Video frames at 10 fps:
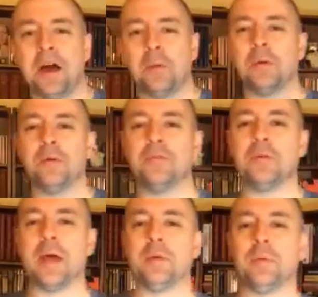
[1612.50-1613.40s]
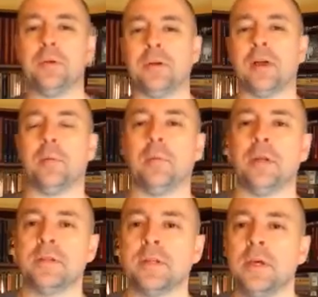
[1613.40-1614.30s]
probably have to wrap it up here in a couple
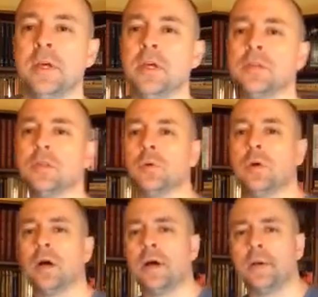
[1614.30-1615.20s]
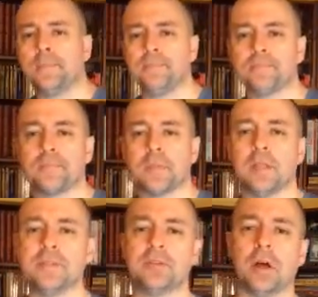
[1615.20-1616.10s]
minutes. So
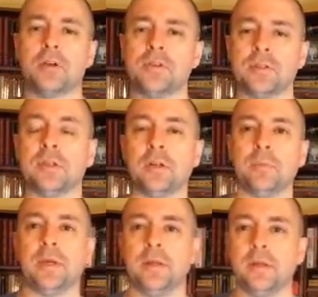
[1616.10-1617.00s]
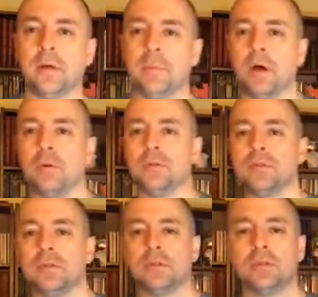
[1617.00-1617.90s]
let's talk just a little bit
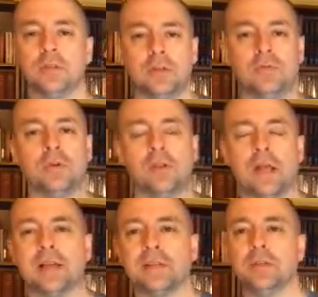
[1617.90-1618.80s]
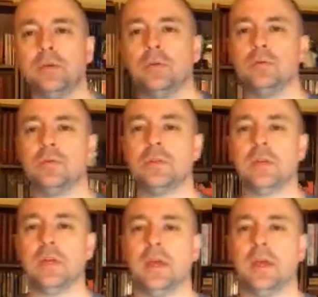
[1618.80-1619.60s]
about Infogalactic News.